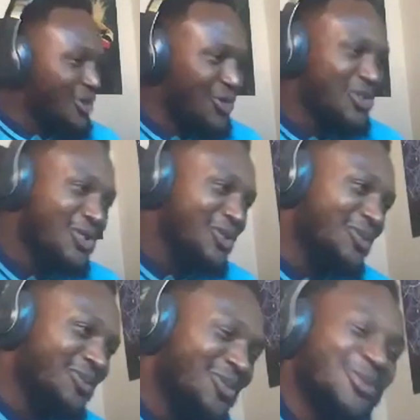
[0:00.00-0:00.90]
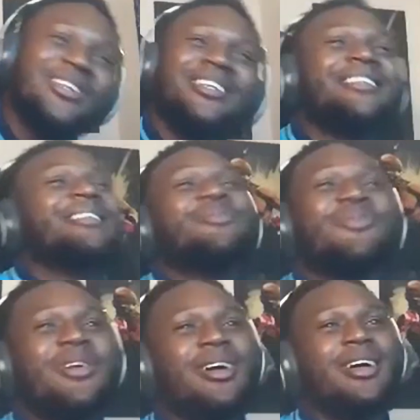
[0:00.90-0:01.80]
told you we're gonna
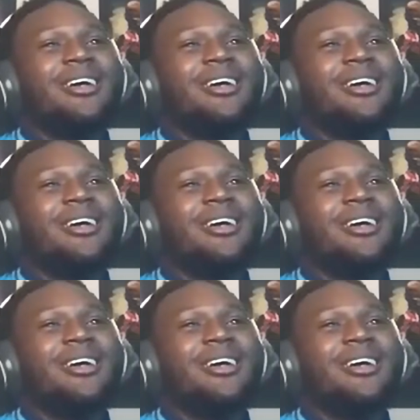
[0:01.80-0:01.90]
deliver.